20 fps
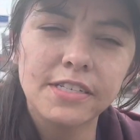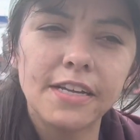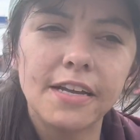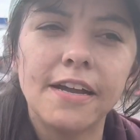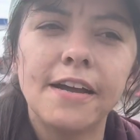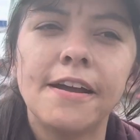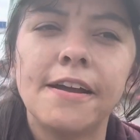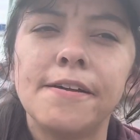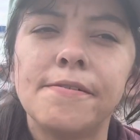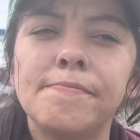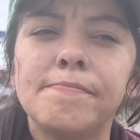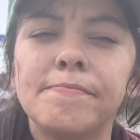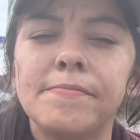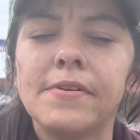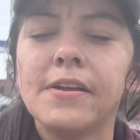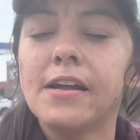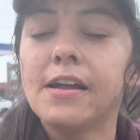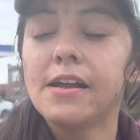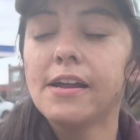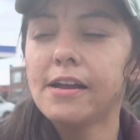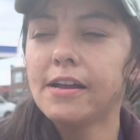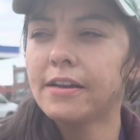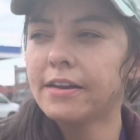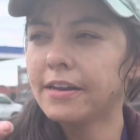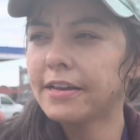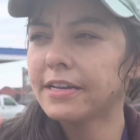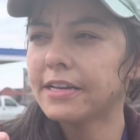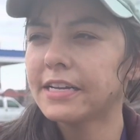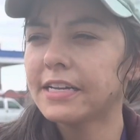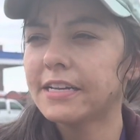Okay. And
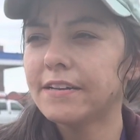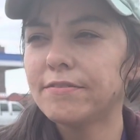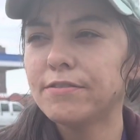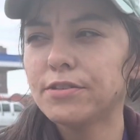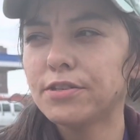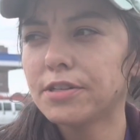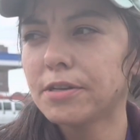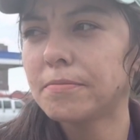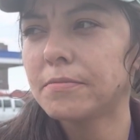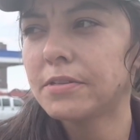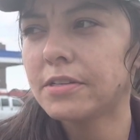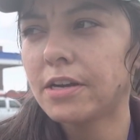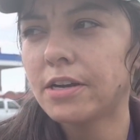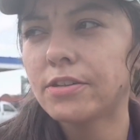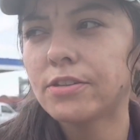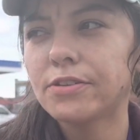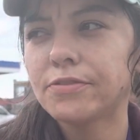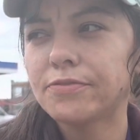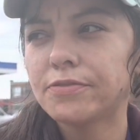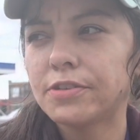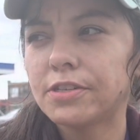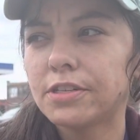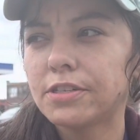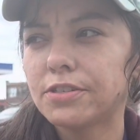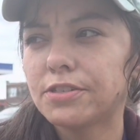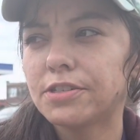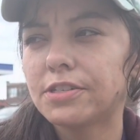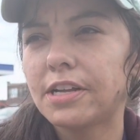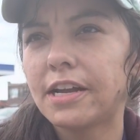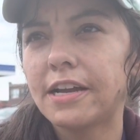I can give you some of the other footage
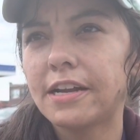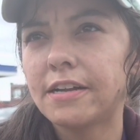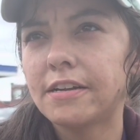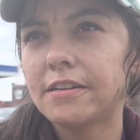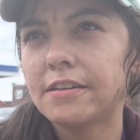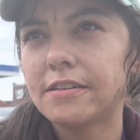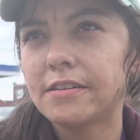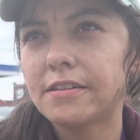that...